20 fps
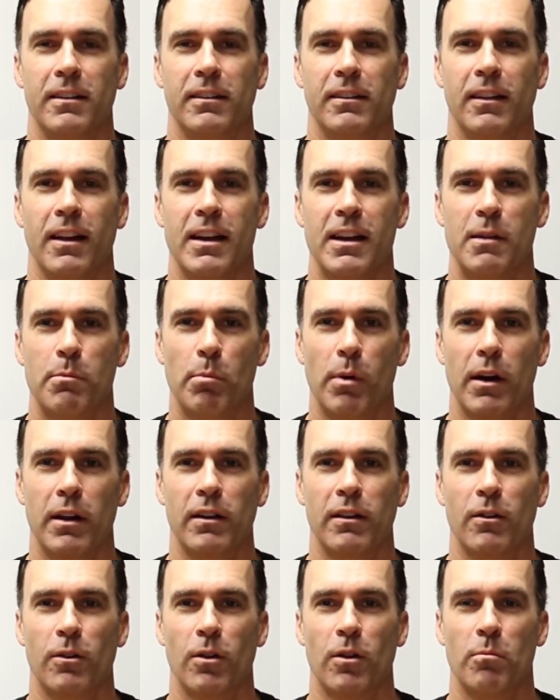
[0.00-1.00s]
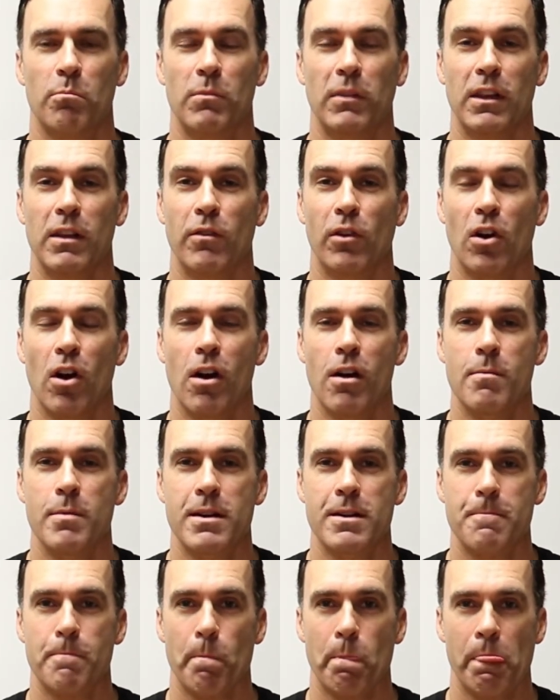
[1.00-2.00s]
like button or leave a
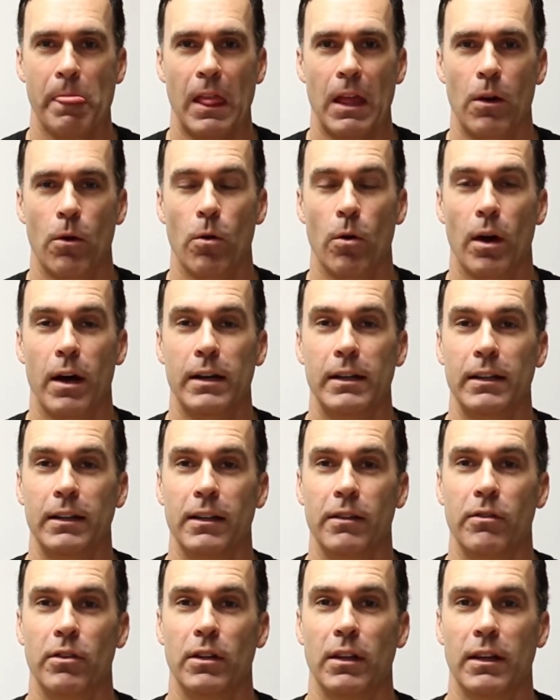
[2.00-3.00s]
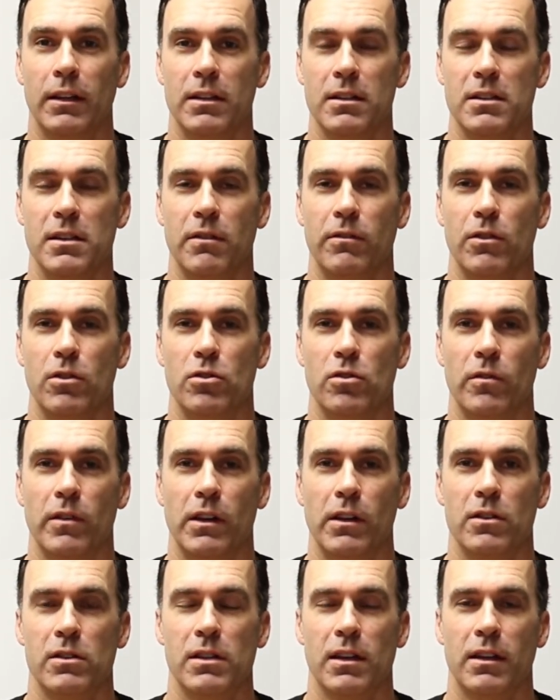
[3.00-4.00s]
comment, or ideally, if you'd like to see future
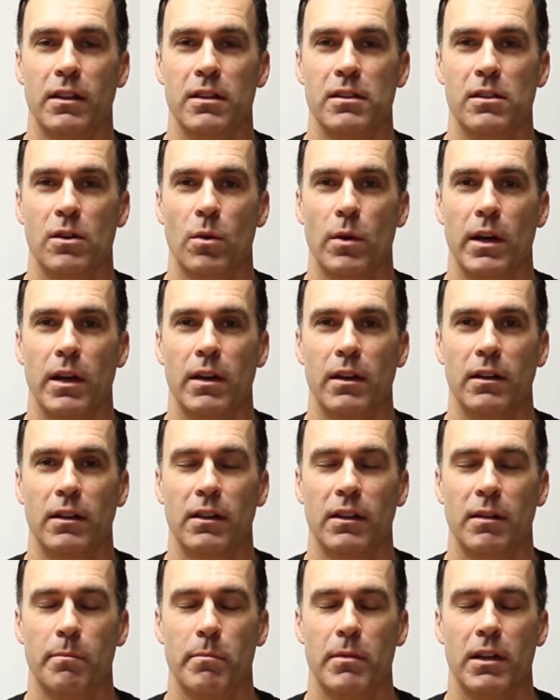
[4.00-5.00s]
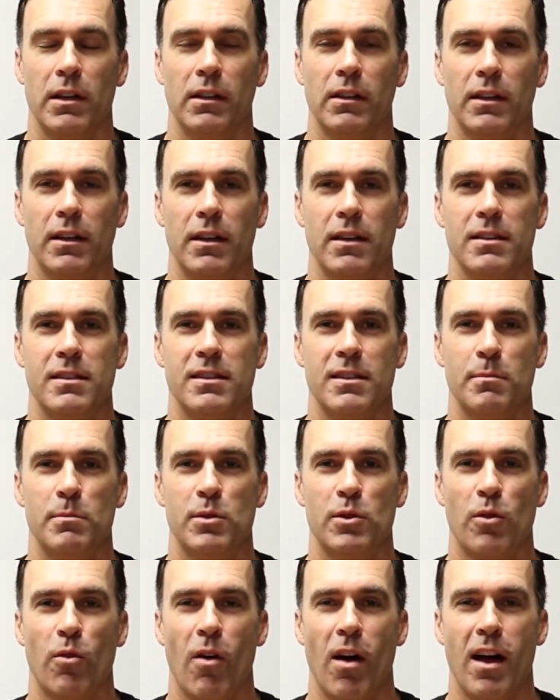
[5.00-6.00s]
videos like this, go ahead and click
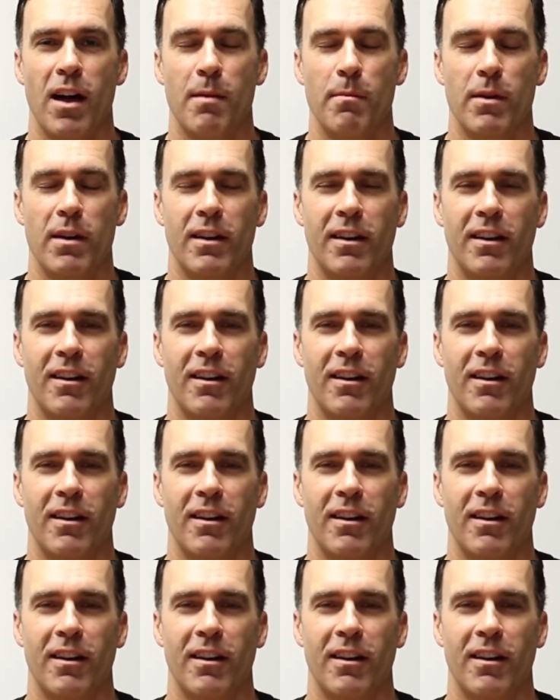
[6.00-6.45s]
subscribe.